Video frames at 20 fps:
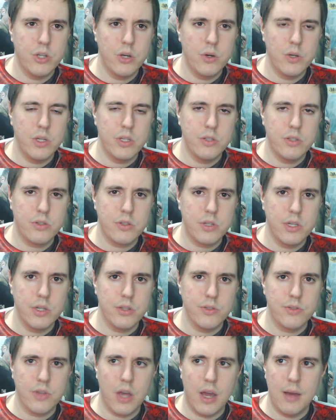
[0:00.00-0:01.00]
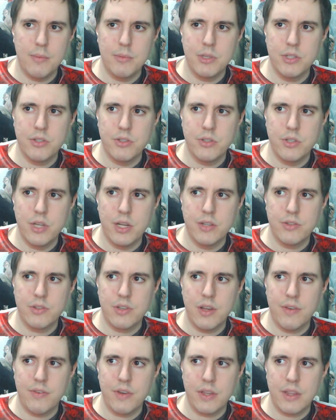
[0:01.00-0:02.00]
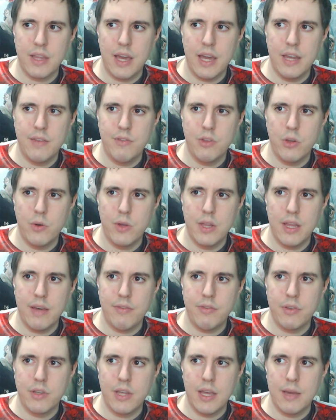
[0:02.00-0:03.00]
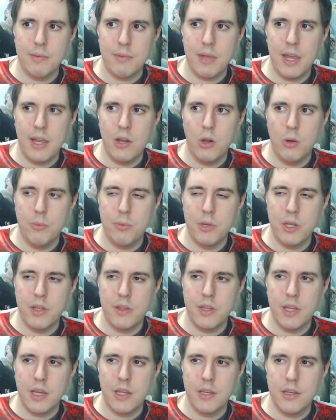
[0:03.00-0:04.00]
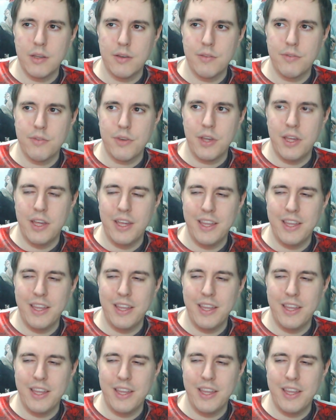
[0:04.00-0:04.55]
You know, he's killed zombies and done stuff like that, even though he left the damn gate open at the end of